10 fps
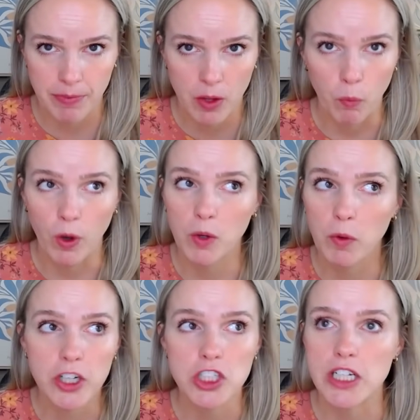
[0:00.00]
One
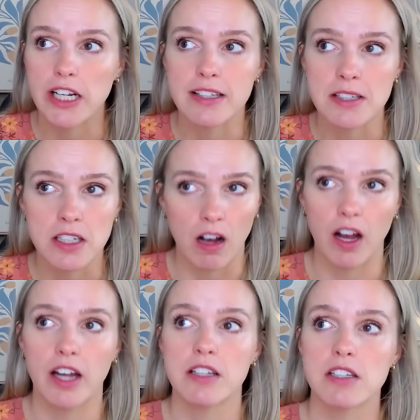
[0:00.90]
worksheet is
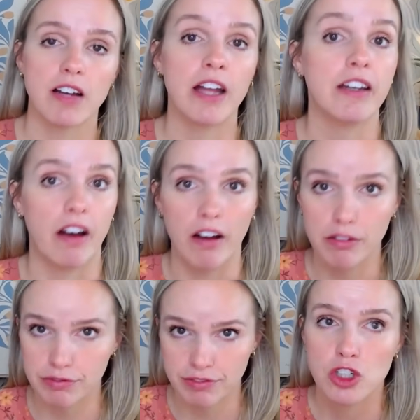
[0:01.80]
not
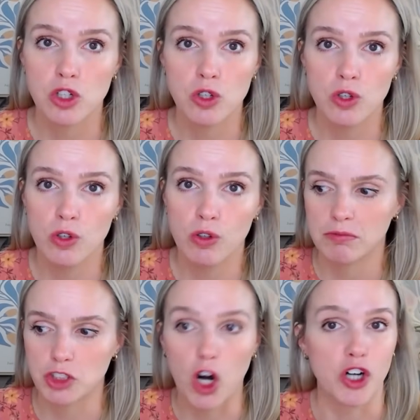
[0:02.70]
enough to
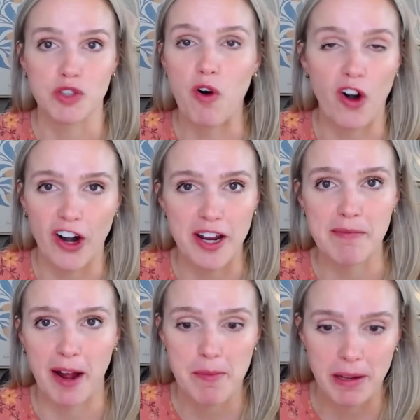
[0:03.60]
charge for, in
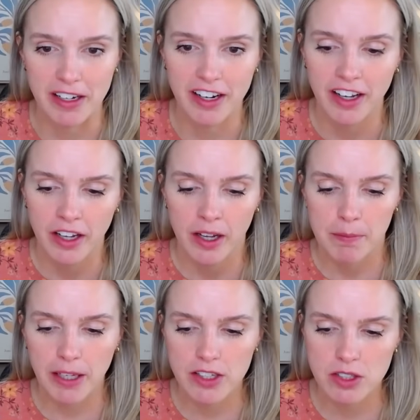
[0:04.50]
my opinion,
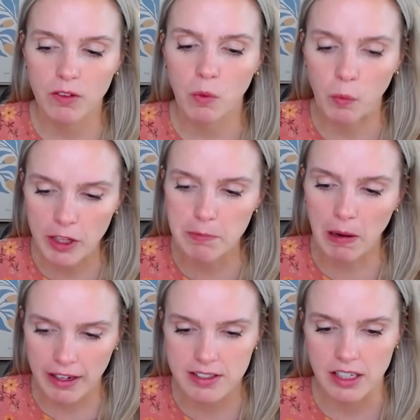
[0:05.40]
because with
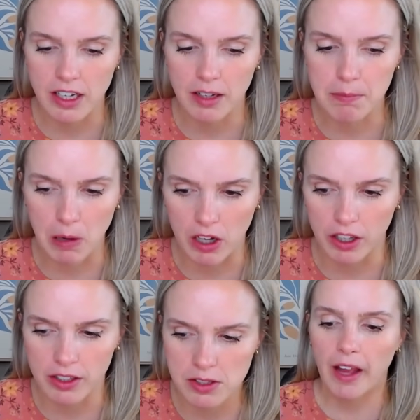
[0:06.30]
pricing
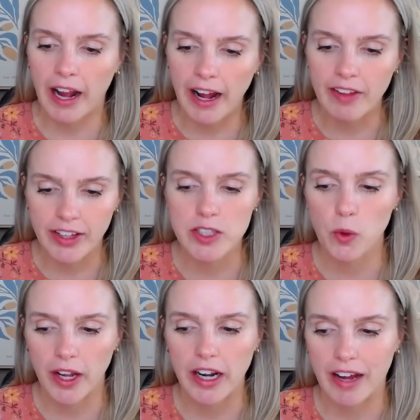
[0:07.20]
products, I think it's
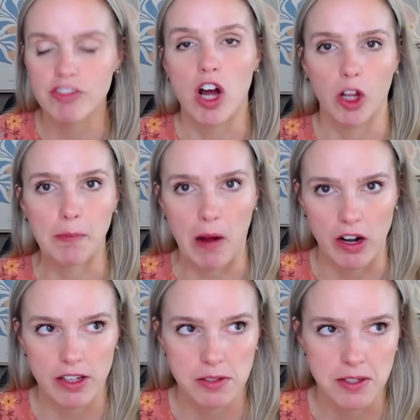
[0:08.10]
okay to have dollar
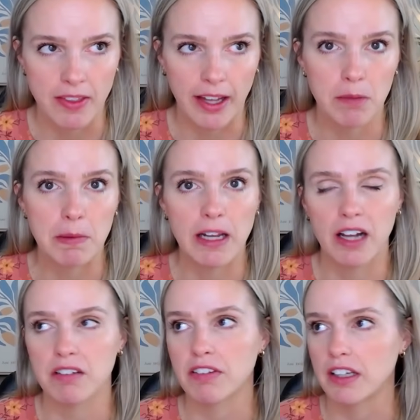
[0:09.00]
products, and that can be kind
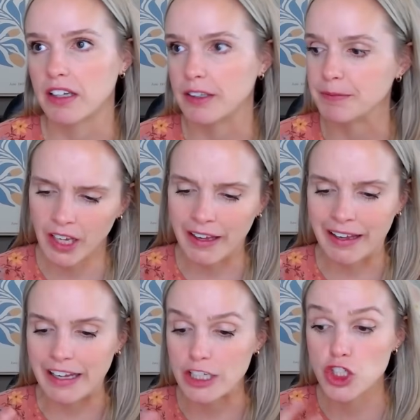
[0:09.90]
of like
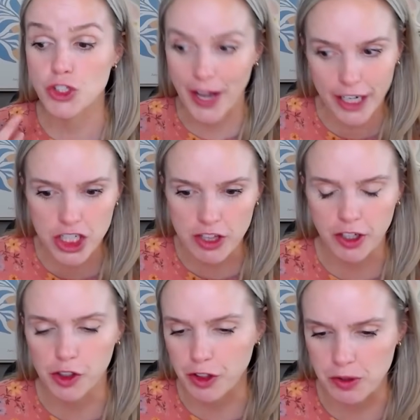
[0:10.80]
a strategy that
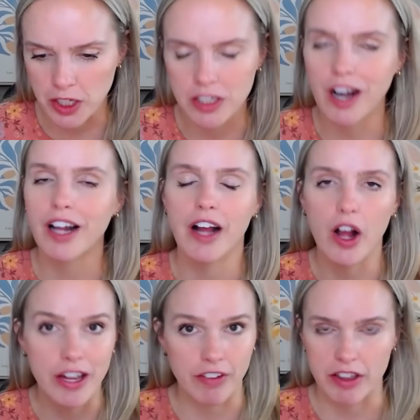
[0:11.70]
you're using. Not
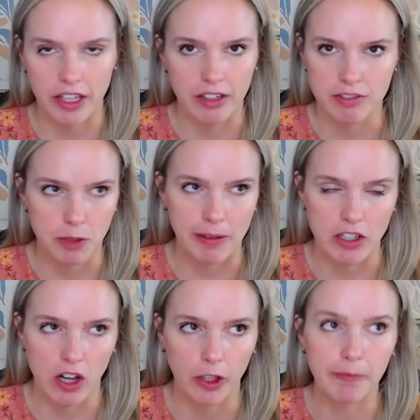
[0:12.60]
everything should be
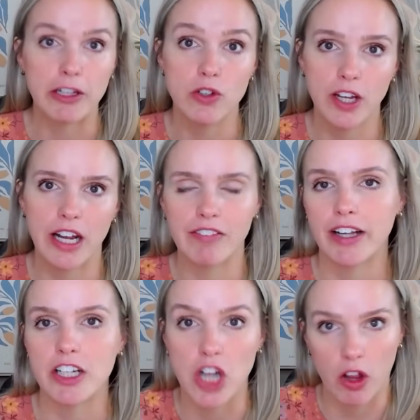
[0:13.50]
$1, but you can have
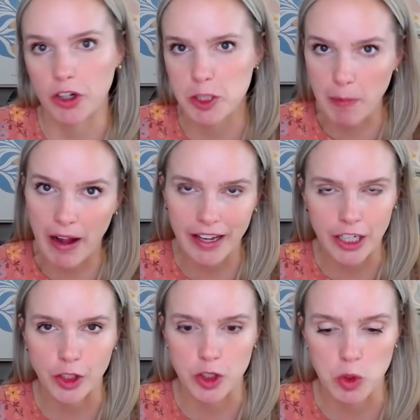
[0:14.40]
like a dollar spot
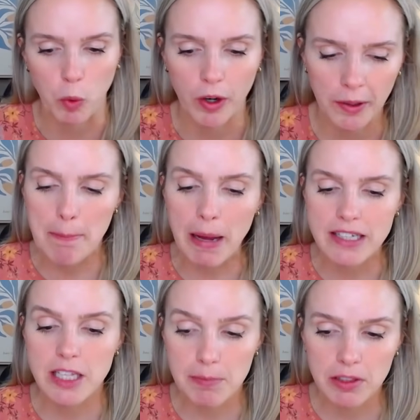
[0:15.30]
in your store. But
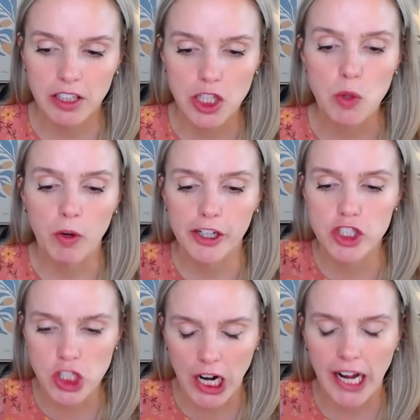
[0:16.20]
typically you want to
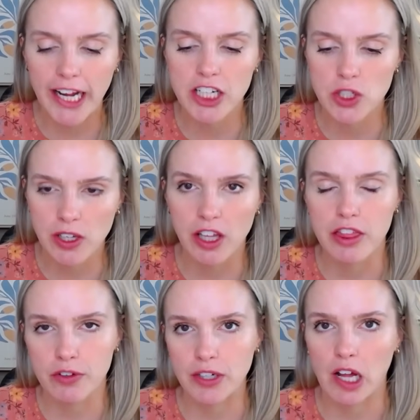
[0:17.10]
try to hit
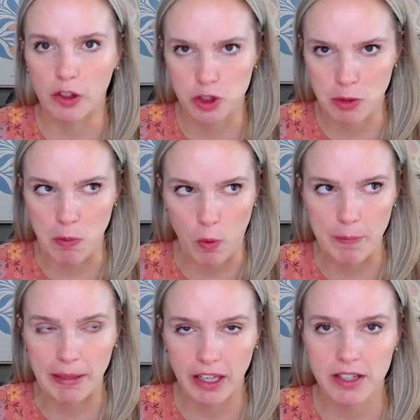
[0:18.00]
$3 or more,
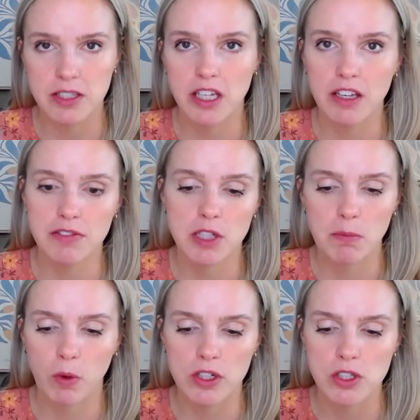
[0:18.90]
because if
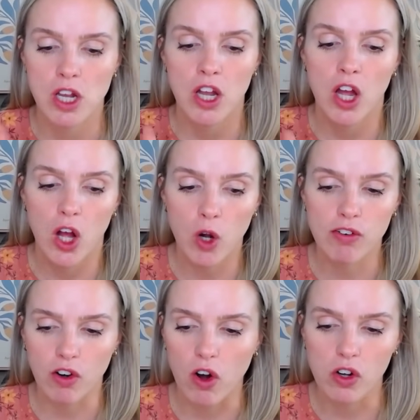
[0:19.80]
someone's
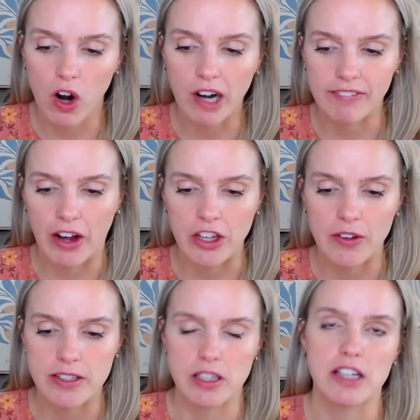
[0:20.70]
overall cart value
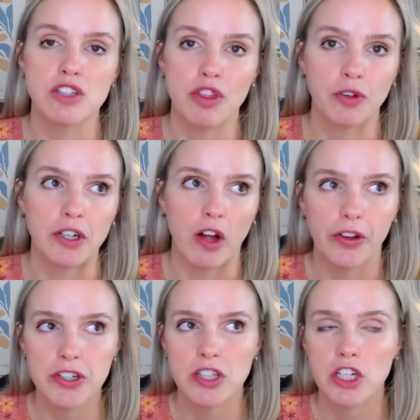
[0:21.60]
is less than
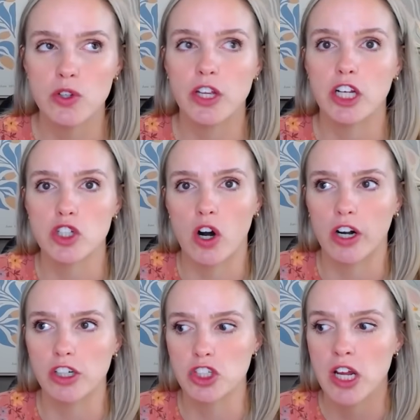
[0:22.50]
$3, then you get
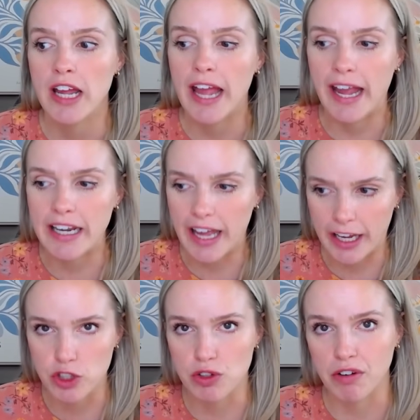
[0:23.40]
charged an
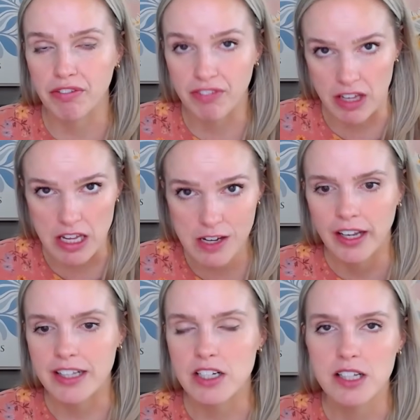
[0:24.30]
extra fee.
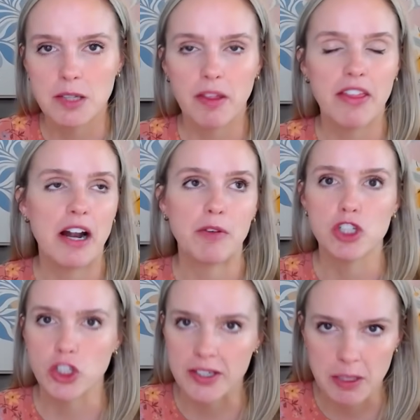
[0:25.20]
It's not something that I would
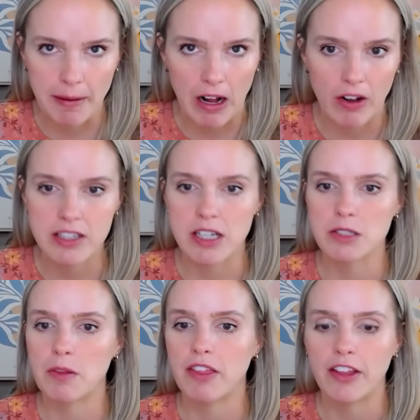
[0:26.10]
stress about. It's not
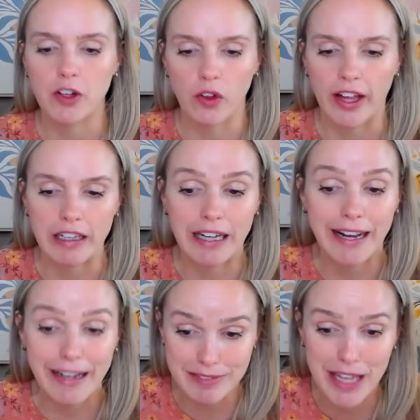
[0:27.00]
something that you're like, I
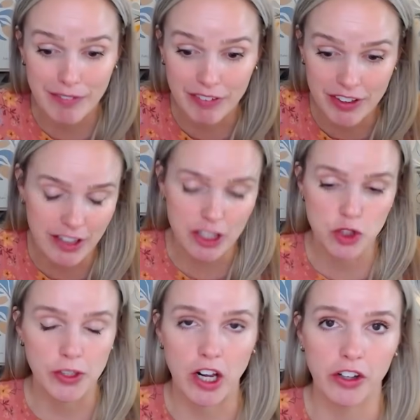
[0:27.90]
have to have everything that's
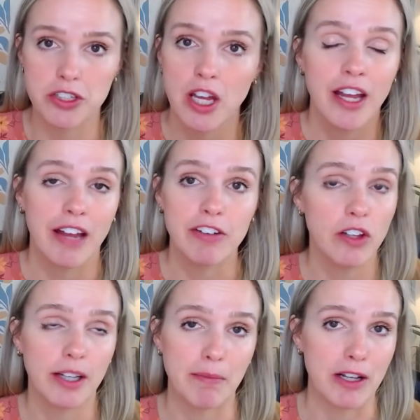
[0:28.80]
$3. If you
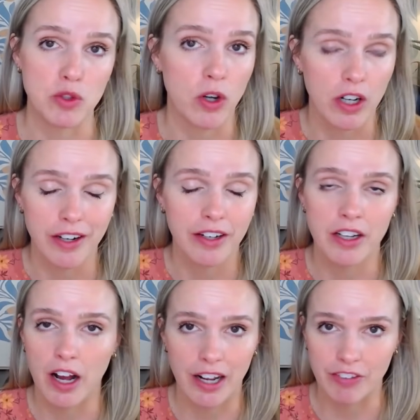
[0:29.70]
look at my store,
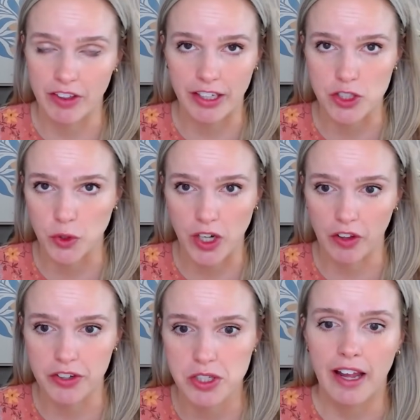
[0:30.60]
not everything is
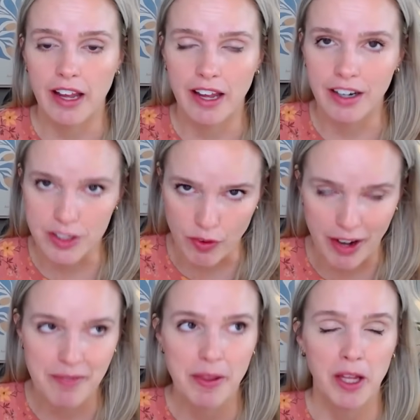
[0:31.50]
$3, and it's
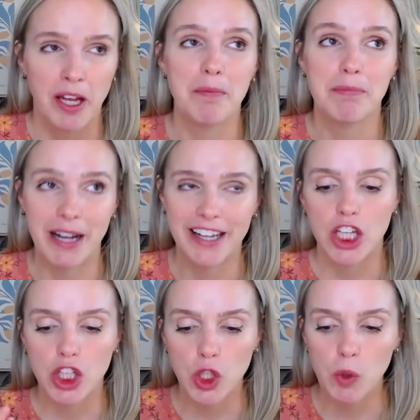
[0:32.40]
fine. But
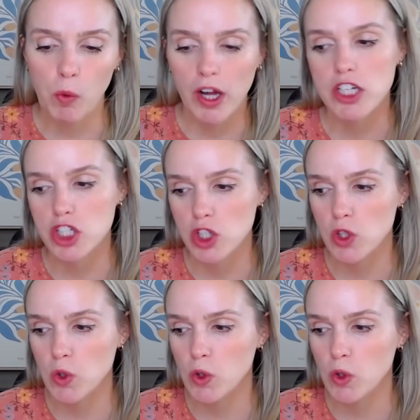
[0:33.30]
you want to